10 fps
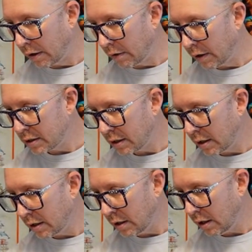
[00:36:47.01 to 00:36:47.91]
Already
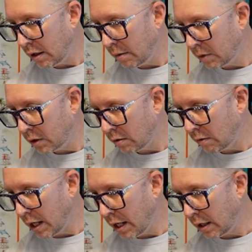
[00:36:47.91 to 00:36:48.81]
signed up.
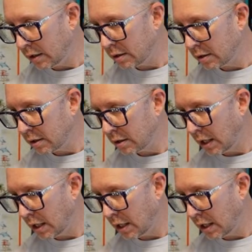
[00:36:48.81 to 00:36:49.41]
Correct.